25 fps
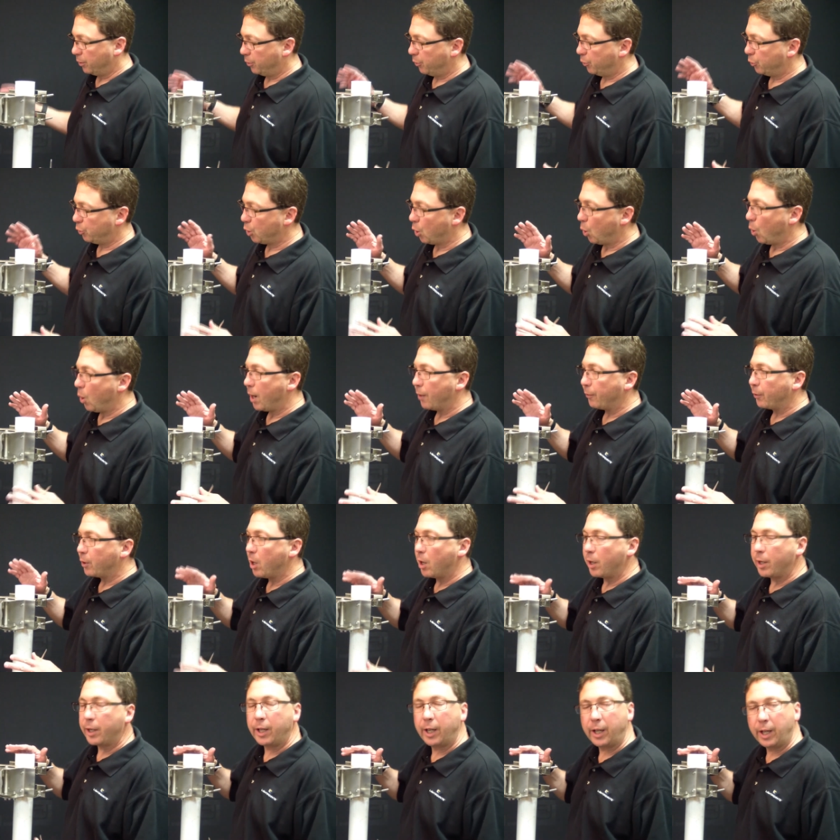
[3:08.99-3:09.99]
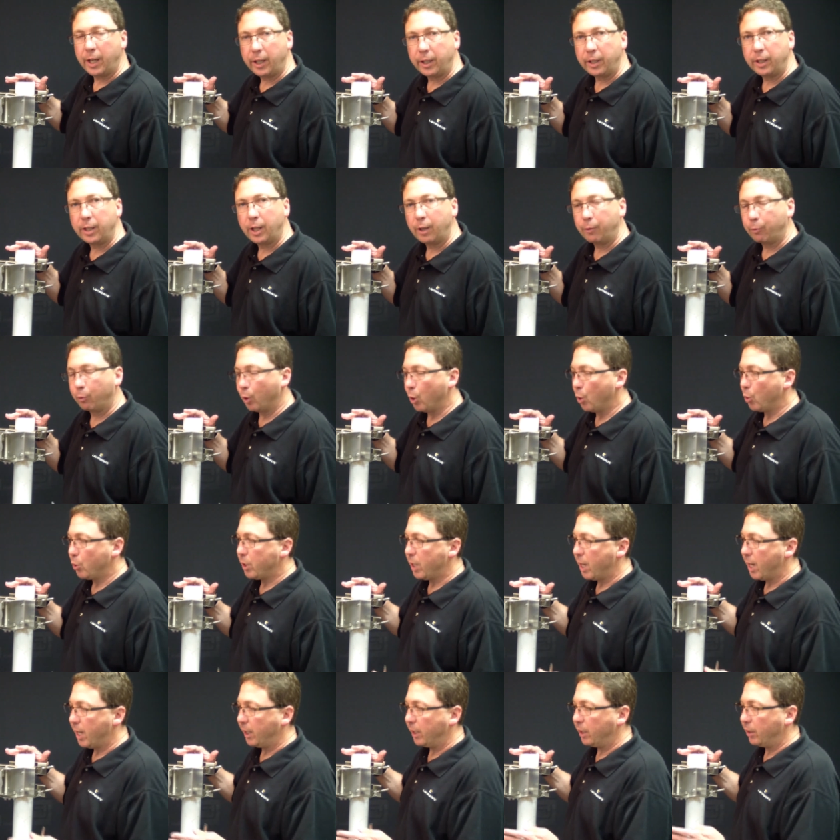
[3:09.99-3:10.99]
so I've gone ahead and I've
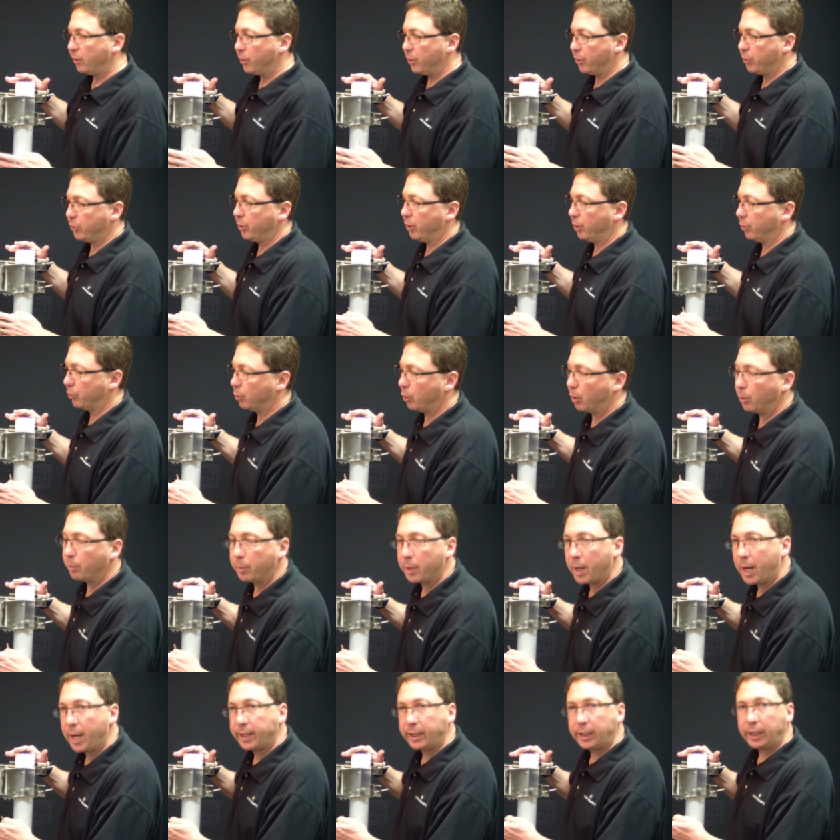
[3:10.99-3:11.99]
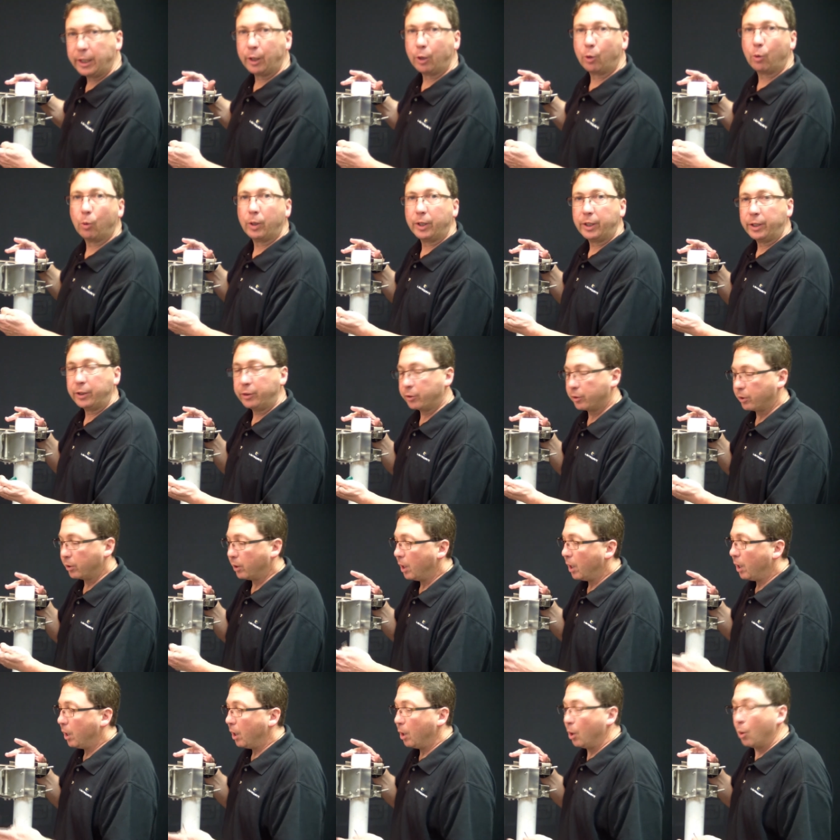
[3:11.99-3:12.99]
rotated the system ninety degrees,
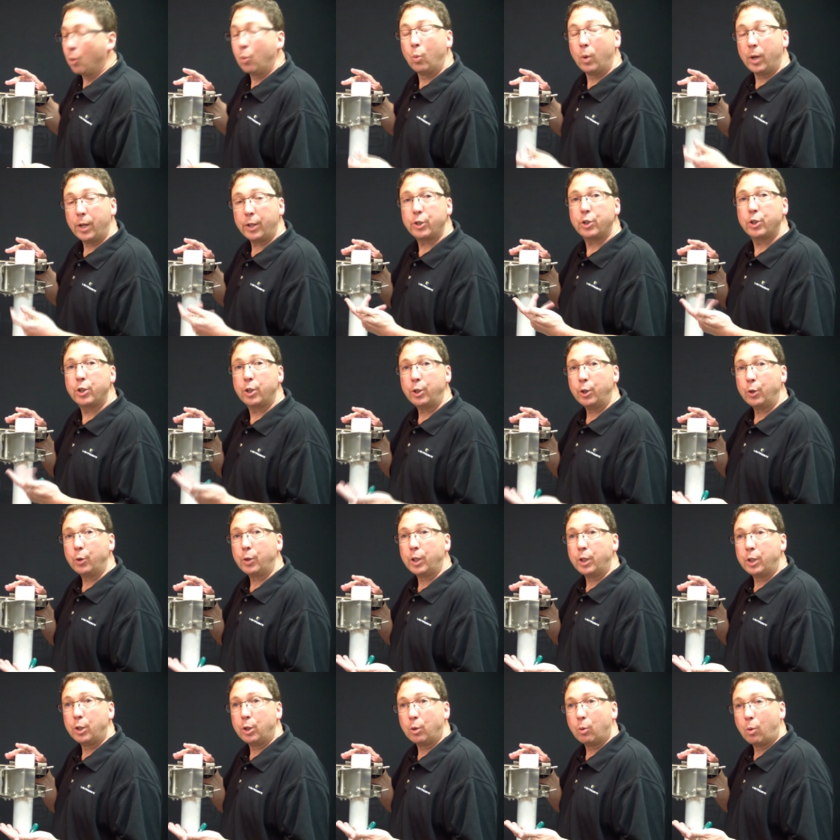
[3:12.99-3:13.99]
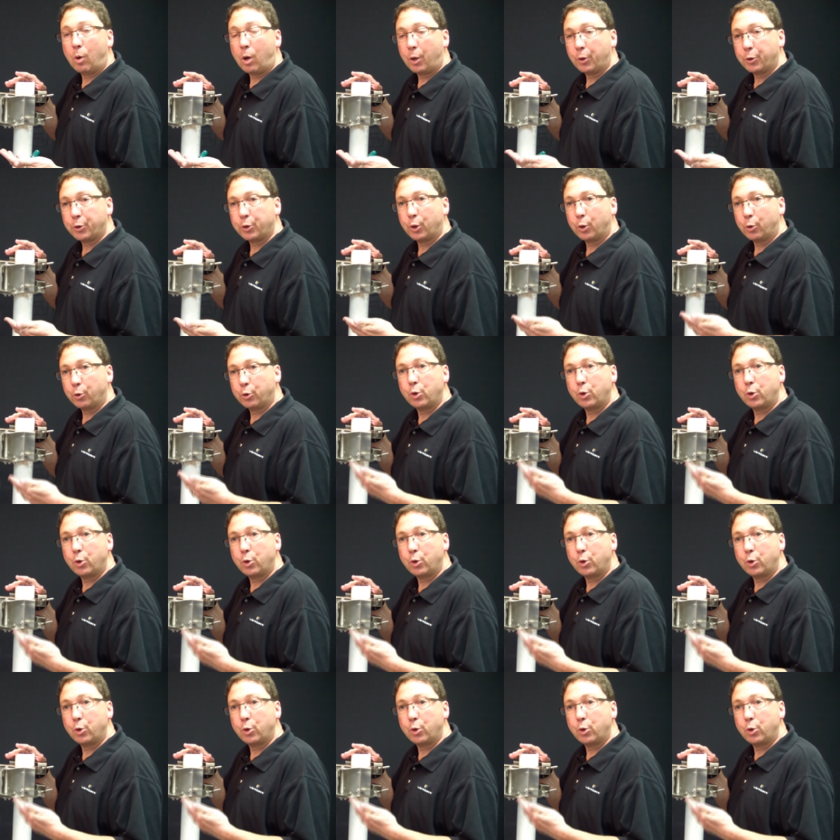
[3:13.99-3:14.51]
which you can do also.